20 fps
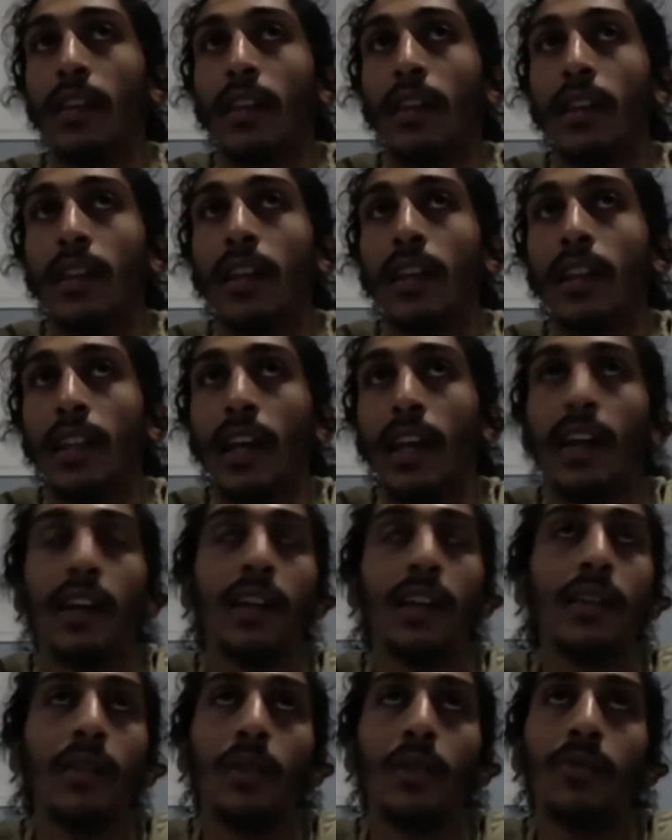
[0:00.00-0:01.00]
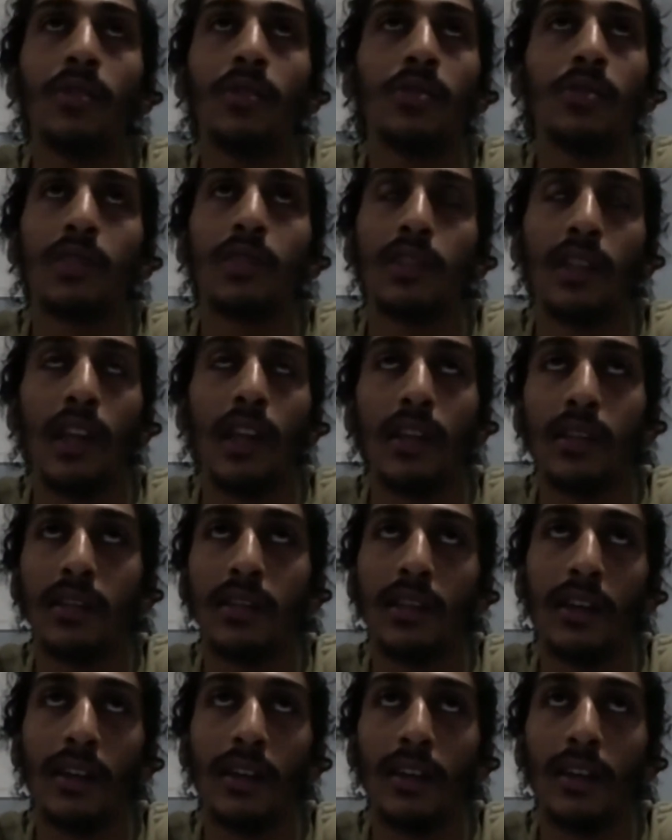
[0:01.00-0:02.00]
like that, it, it just wasn't
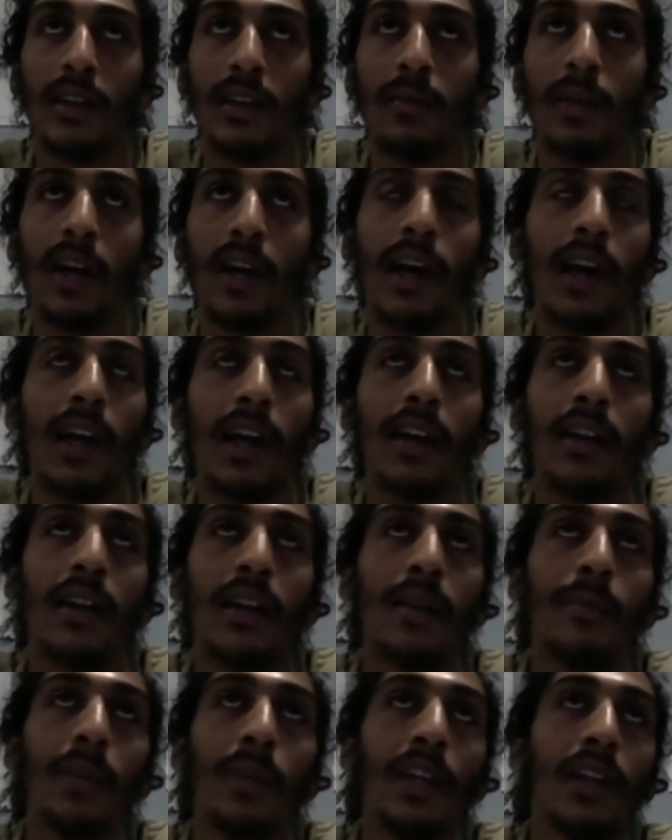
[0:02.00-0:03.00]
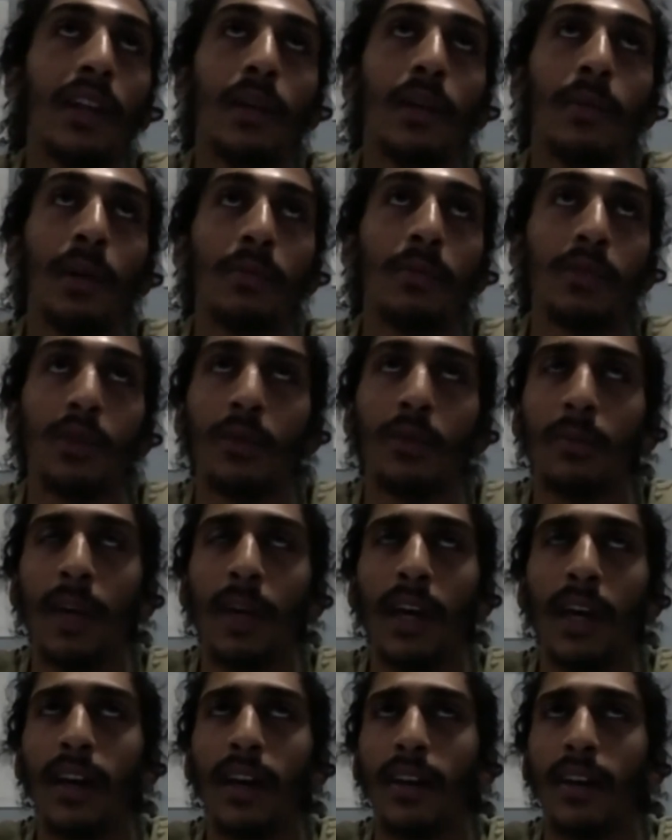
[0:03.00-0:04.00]
necessary there. But I ended up beating him up so
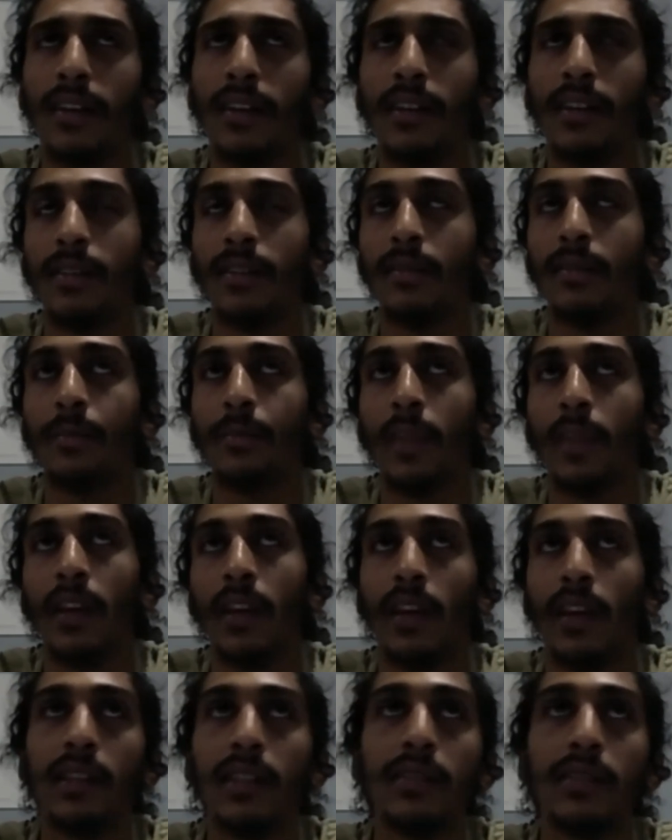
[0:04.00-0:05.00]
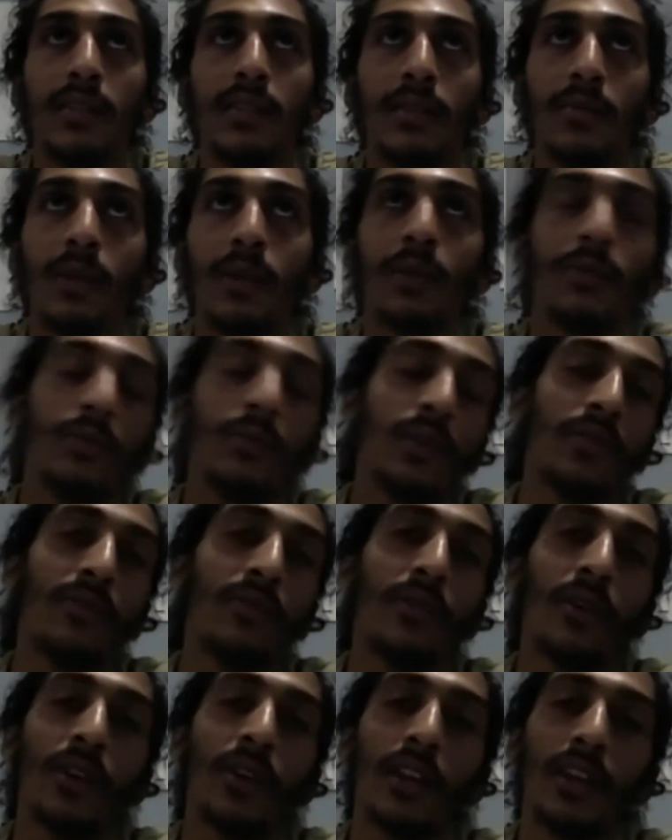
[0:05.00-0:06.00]
bad, and then his we we
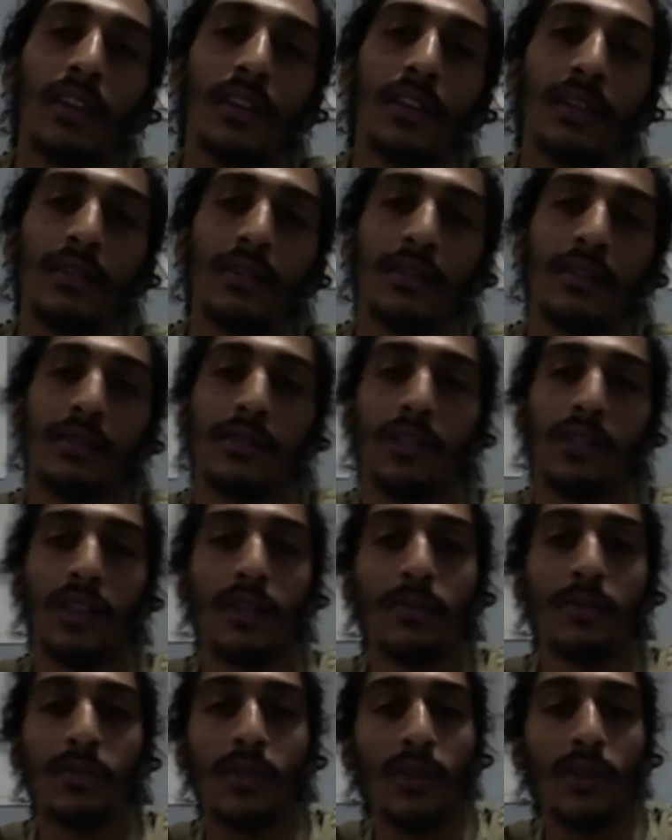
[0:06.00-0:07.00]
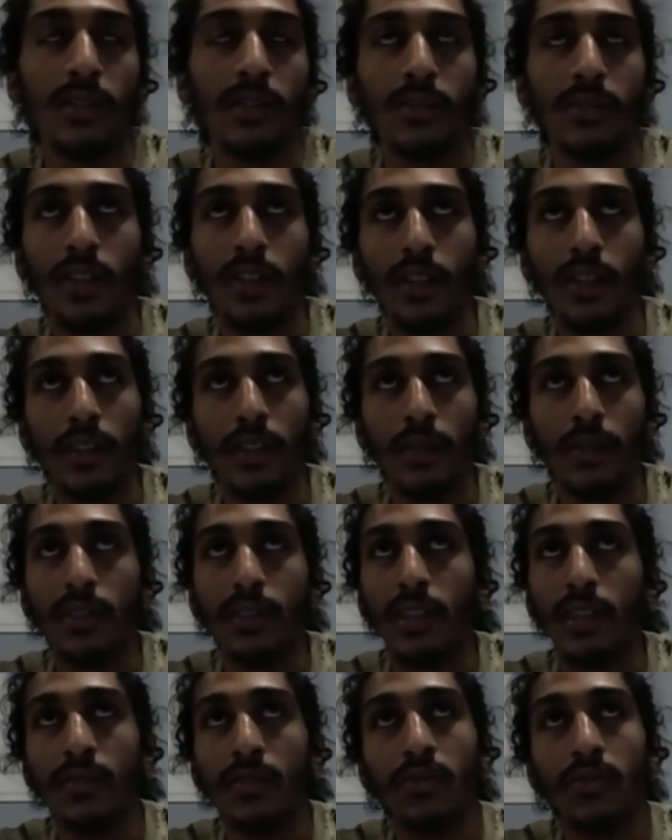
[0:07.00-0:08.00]
fought in his gym, so his judge it was
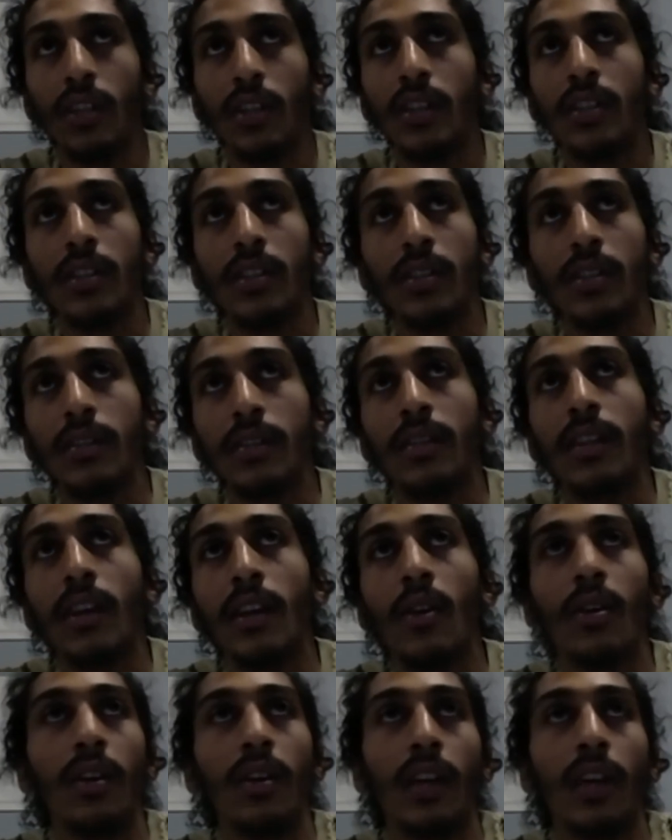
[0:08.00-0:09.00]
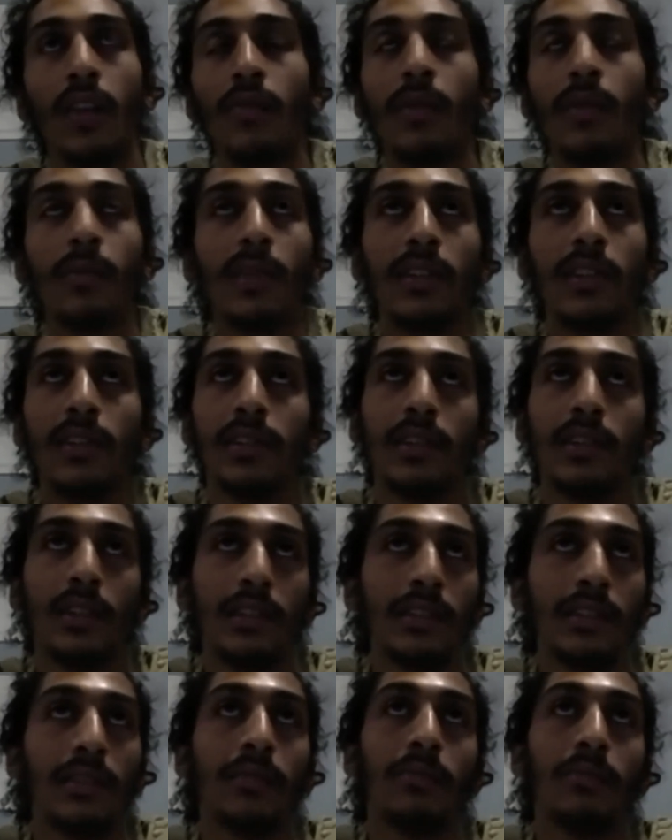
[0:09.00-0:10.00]
his judges, and they all gave him the
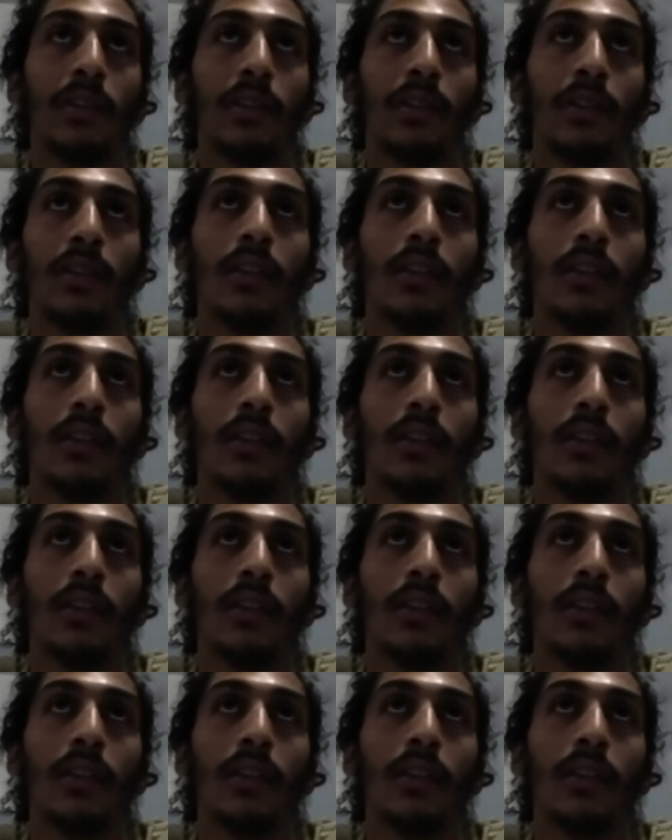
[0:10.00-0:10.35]
decision. But